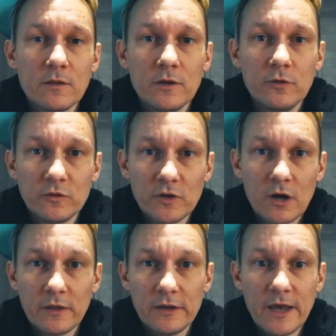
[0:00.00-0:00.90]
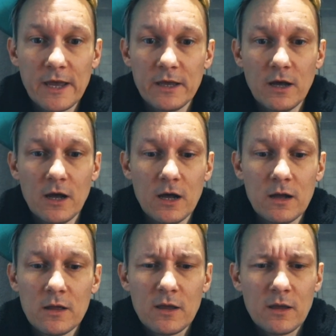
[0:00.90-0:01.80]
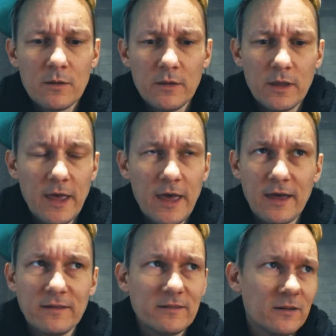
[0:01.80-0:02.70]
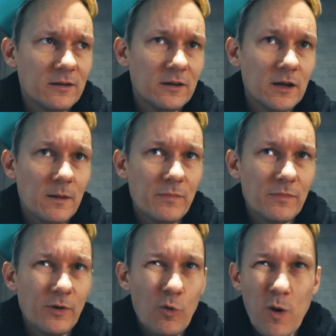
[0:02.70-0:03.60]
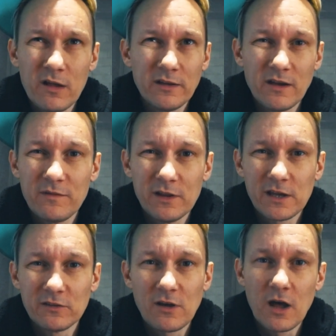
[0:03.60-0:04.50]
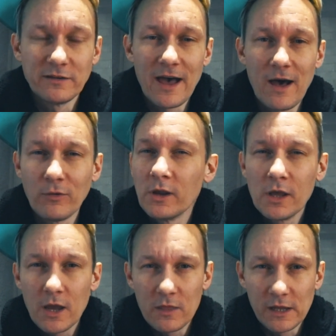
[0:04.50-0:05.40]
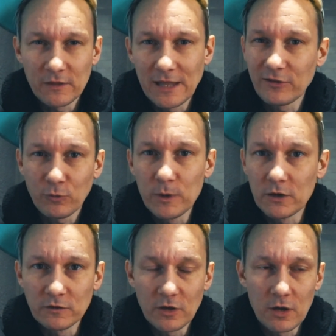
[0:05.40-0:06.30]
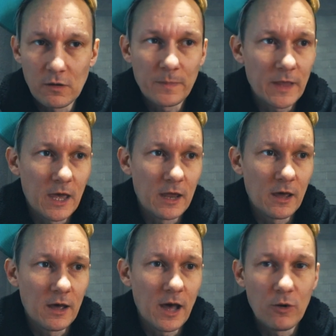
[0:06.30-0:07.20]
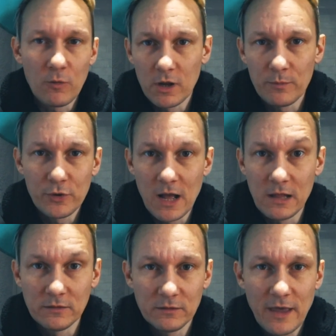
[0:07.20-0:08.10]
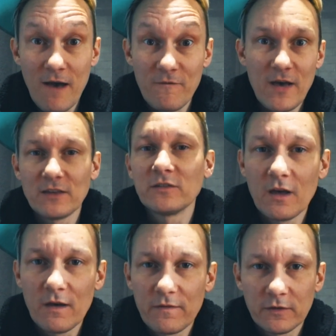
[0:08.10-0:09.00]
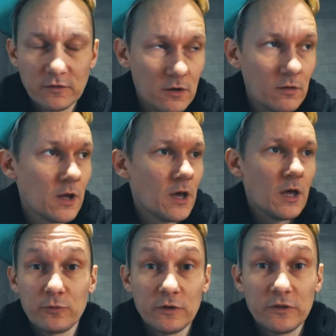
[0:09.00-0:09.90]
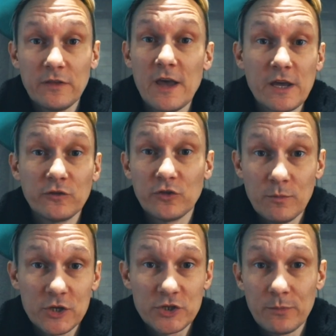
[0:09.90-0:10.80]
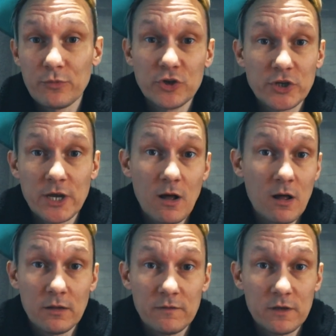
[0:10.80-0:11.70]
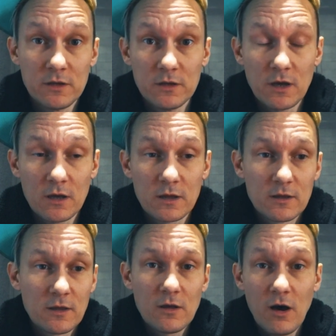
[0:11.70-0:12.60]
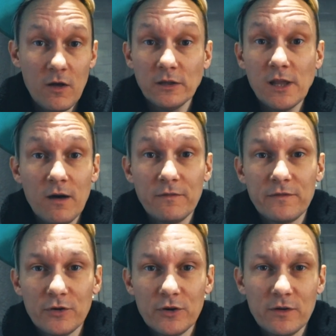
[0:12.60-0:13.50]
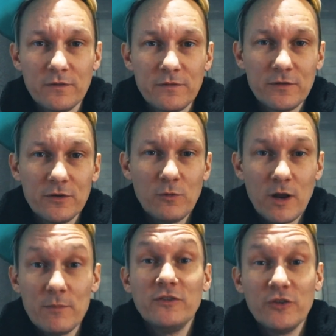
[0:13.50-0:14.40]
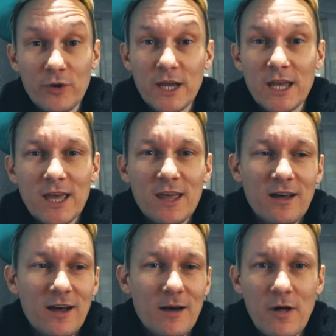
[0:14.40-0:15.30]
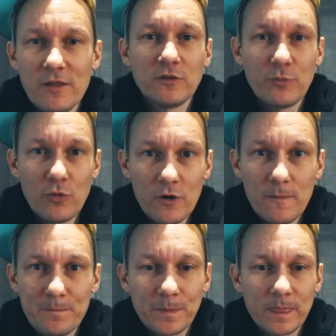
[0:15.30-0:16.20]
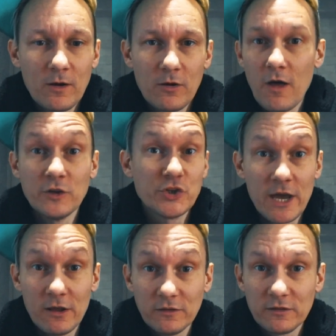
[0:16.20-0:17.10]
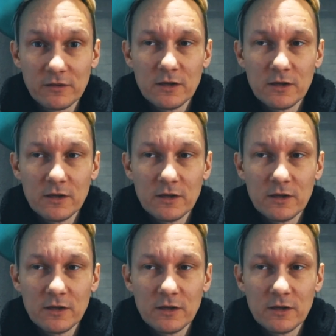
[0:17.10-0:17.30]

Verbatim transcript: the new song of the day. Uh, and um, the quality I feel like has gone down in like the last week or so, and uh, I don't want to put out half-assed stuff. So I just want to say thank you so much. I appreciate all of the uh, all the love for for what I've been doing, um, all the support on all the channels,